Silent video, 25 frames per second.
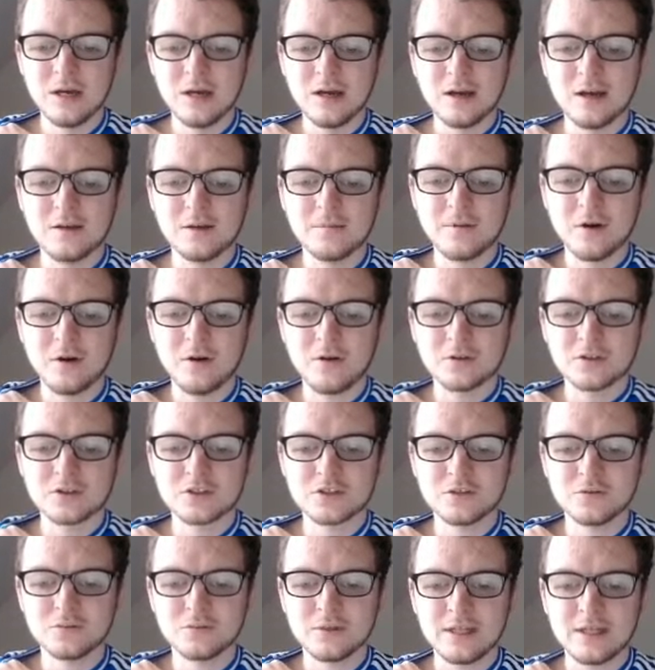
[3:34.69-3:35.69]

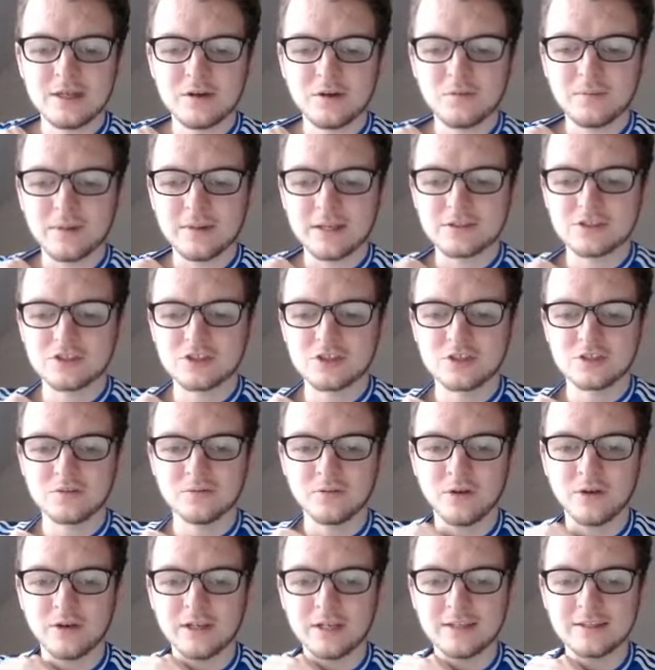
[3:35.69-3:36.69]
Arsenal 0, Manchester
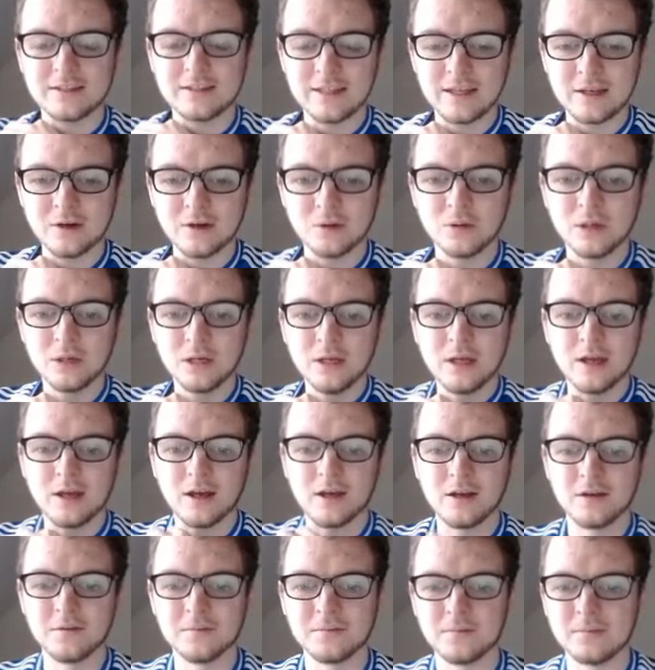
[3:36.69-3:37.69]
United 0.
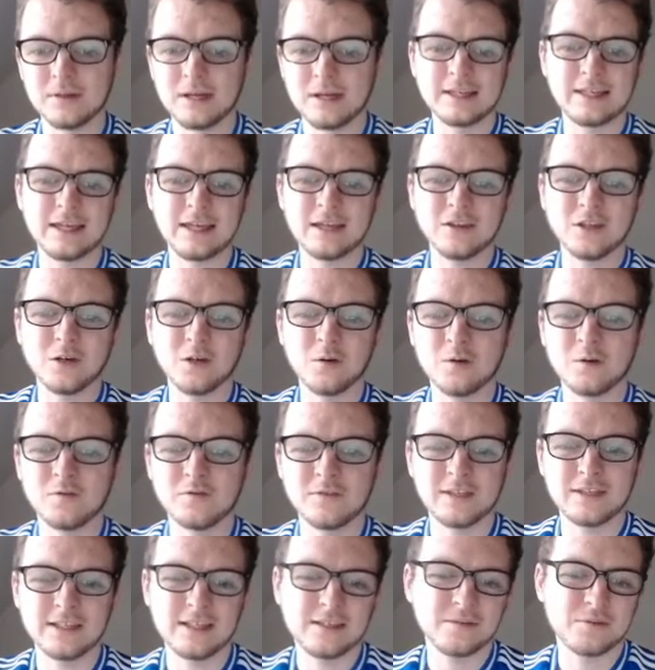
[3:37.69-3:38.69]
Again, no one
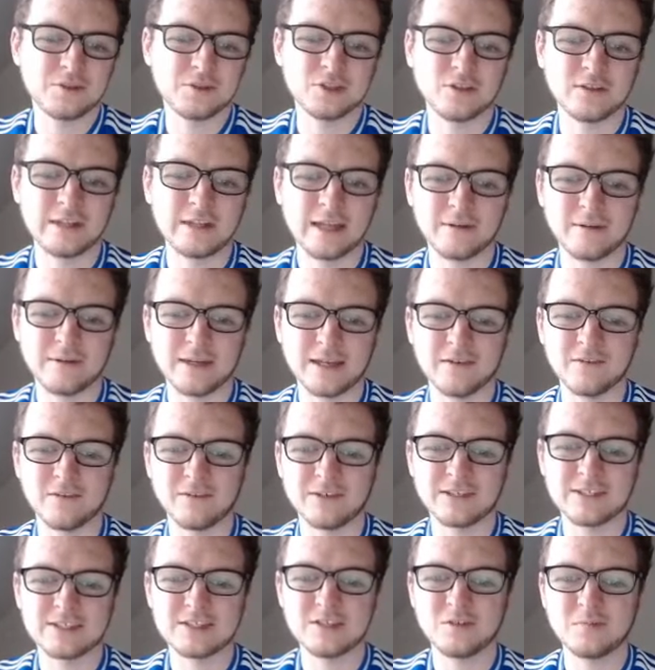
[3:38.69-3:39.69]
really stood out here.
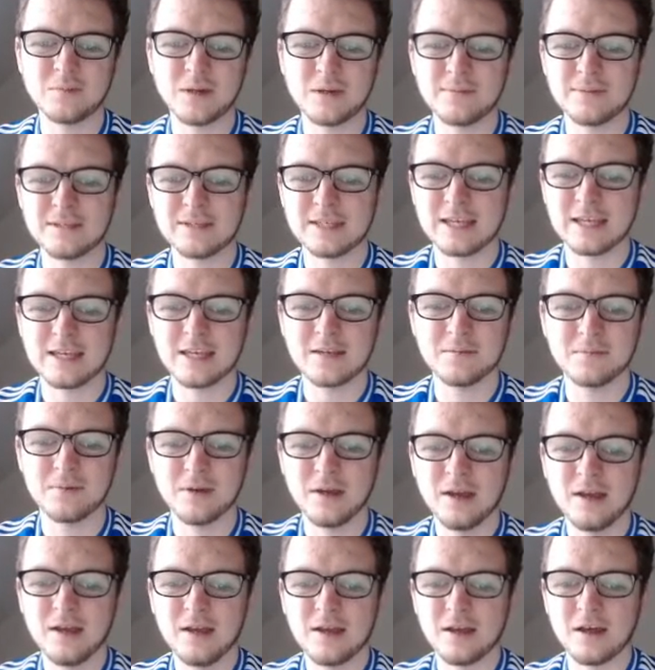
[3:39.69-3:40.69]
I'd still maybe keep
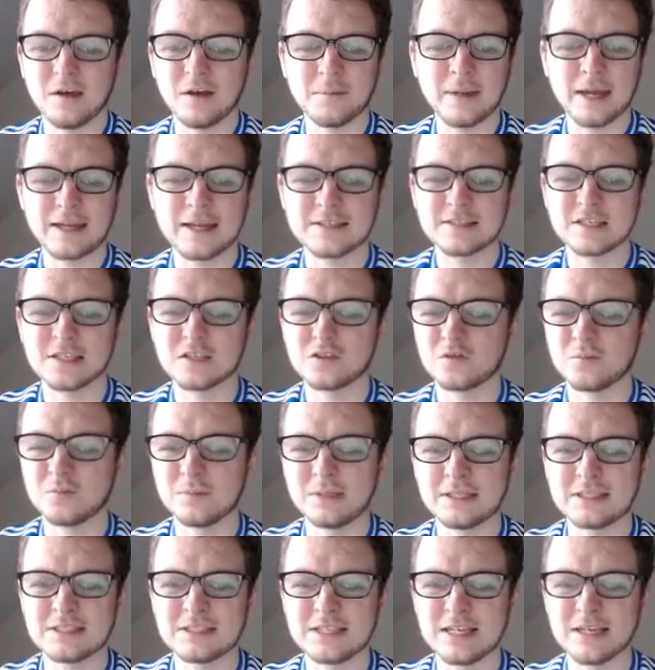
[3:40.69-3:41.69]
assets from
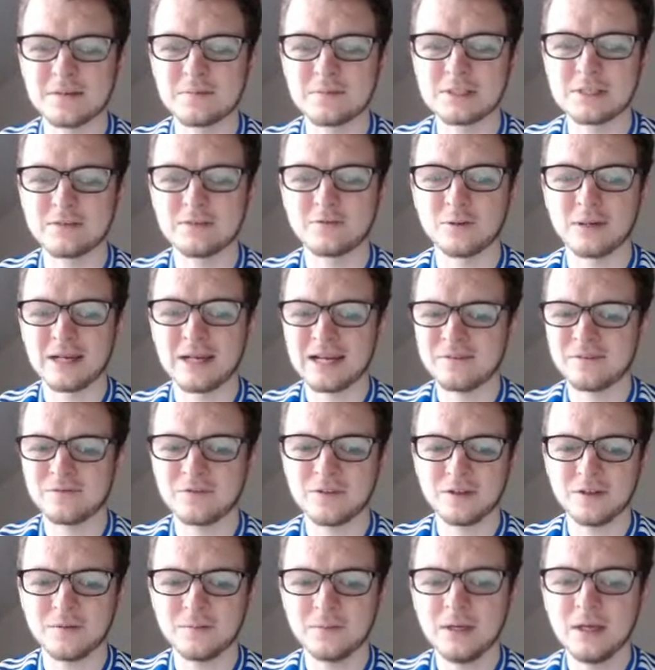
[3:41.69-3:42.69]
these teams if you have
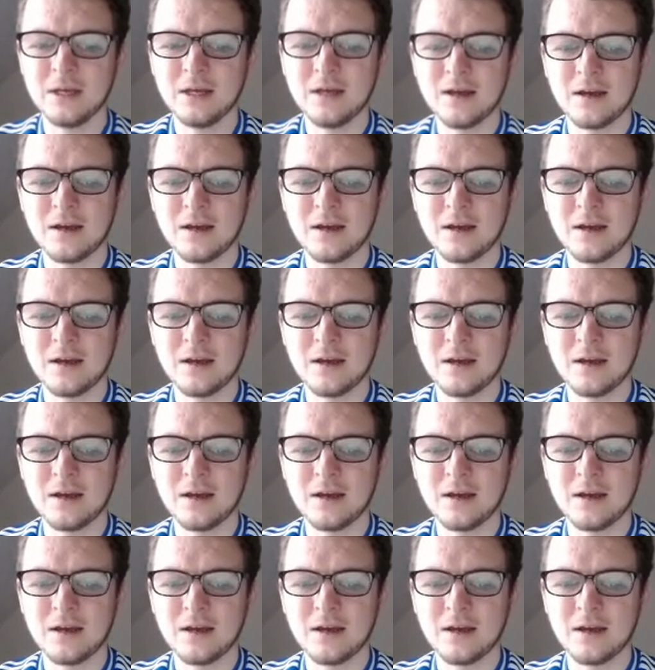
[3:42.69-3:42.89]
them.